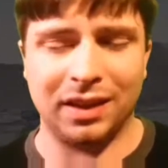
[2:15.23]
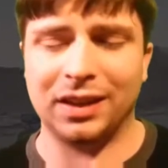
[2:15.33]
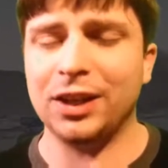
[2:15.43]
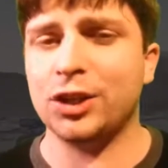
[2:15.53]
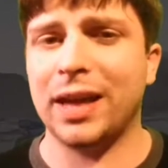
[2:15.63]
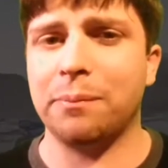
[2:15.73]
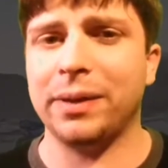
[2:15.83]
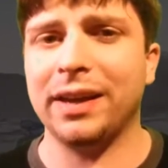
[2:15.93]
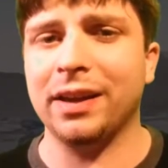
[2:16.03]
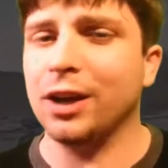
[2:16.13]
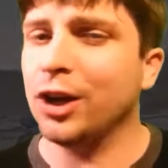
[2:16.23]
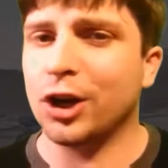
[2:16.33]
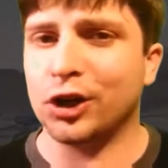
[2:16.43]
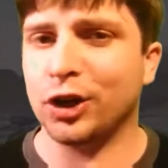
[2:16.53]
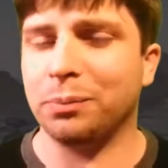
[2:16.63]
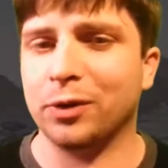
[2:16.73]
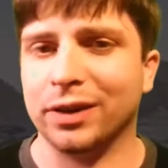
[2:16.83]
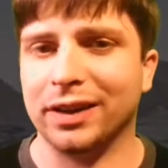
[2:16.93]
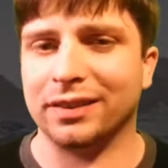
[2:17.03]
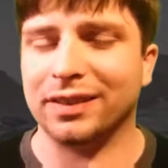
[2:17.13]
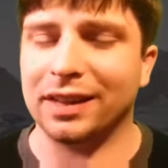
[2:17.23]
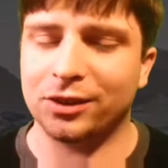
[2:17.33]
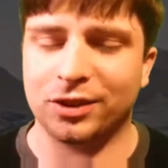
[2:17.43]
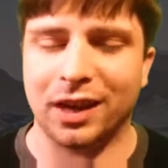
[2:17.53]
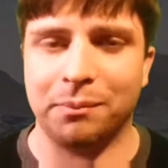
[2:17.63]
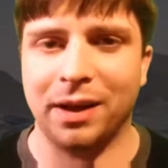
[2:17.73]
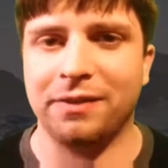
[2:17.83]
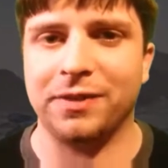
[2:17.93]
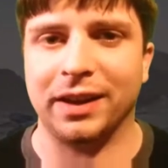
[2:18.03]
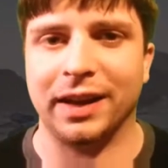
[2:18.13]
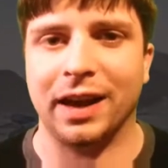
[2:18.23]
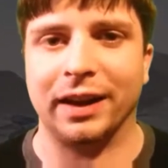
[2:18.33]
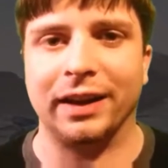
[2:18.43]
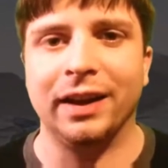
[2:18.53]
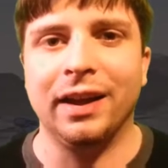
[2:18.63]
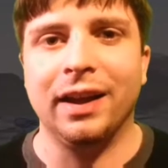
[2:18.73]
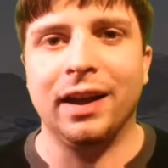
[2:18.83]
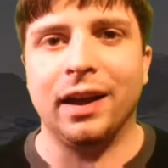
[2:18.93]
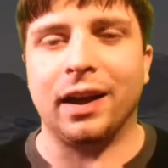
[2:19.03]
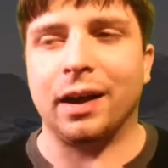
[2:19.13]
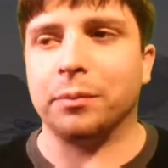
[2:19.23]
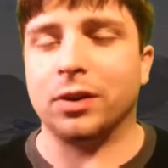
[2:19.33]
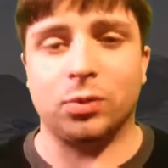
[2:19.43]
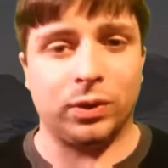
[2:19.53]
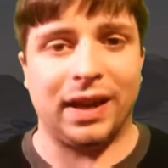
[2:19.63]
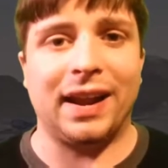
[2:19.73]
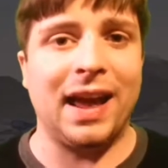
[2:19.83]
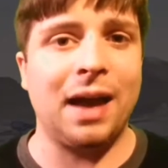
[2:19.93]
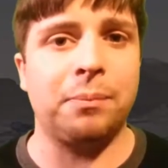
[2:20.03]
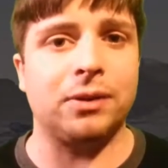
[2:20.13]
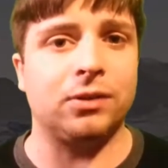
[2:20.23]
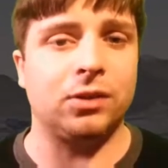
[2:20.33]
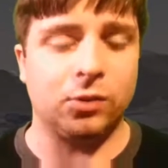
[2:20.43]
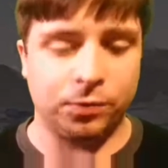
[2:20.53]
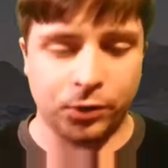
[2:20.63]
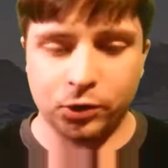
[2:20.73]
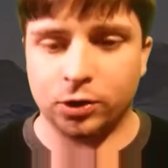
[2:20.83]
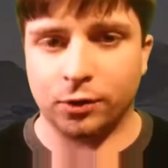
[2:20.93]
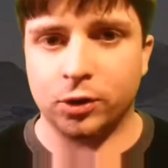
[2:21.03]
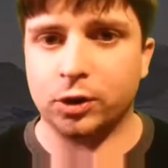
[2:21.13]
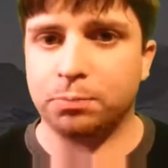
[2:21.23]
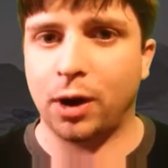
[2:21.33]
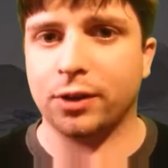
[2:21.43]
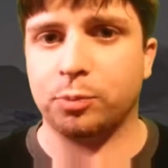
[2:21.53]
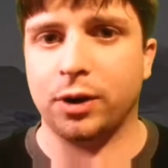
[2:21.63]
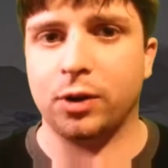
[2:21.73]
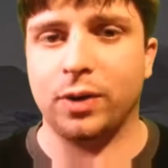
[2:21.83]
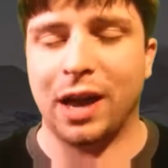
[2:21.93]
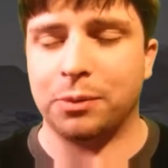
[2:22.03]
Glitch that big shouldn't be released, and that's just kind of my feeling on it because um, when that happens, first off, you just bought this brand new game.